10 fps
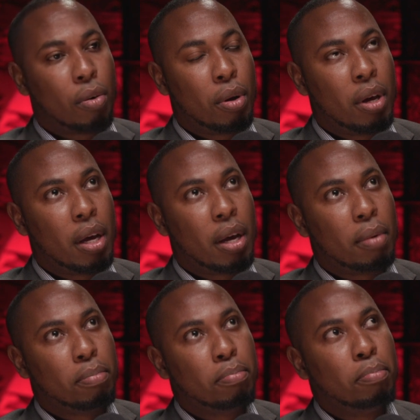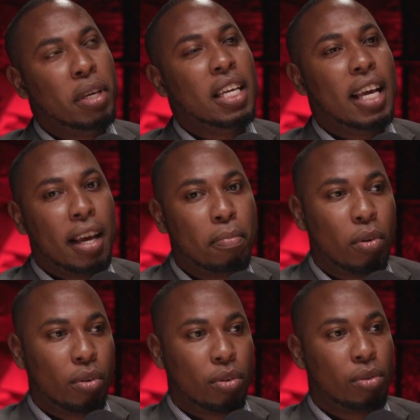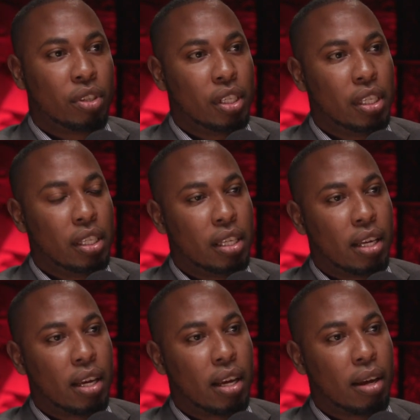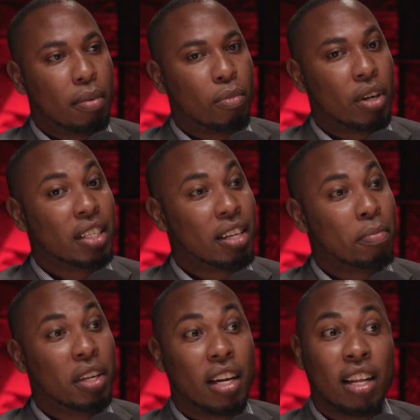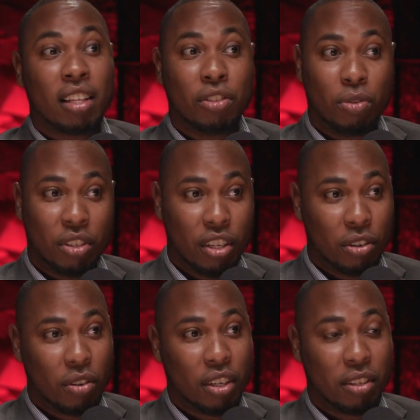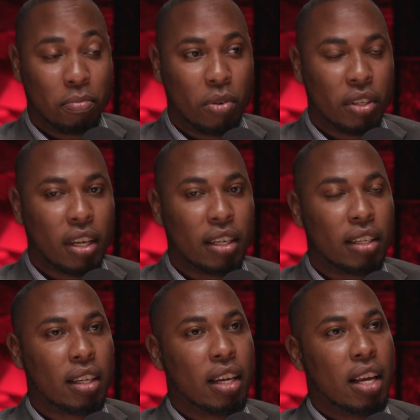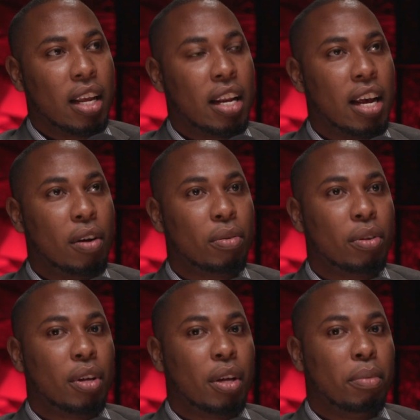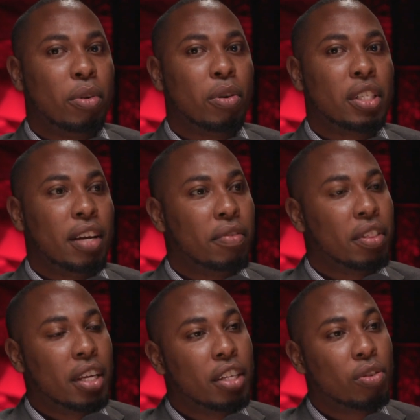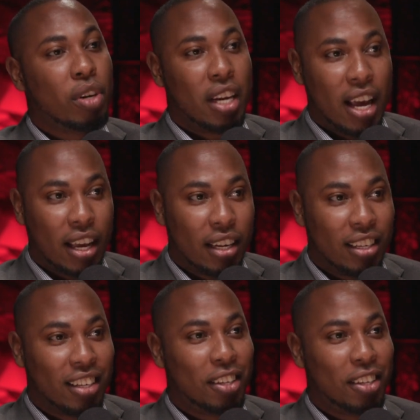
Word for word: co- uh, being able to see um, what is happening in other jurisdiction is important. Now, because everything is online,